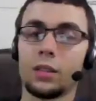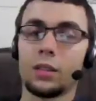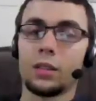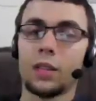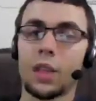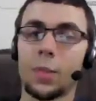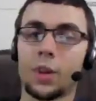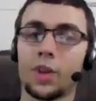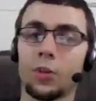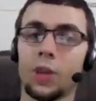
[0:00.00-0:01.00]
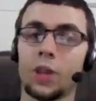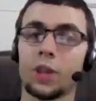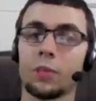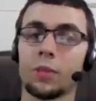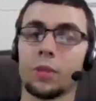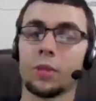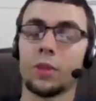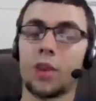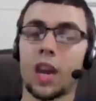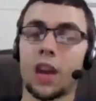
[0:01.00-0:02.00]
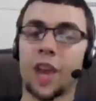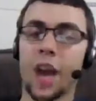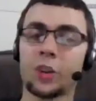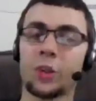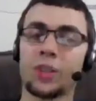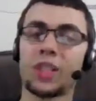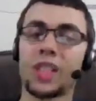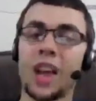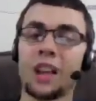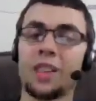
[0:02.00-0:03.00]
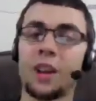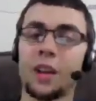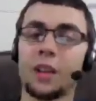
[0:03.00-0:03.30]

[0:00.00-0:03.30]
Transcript: Saber, can you reach him? You can't have captured wasn't standing there.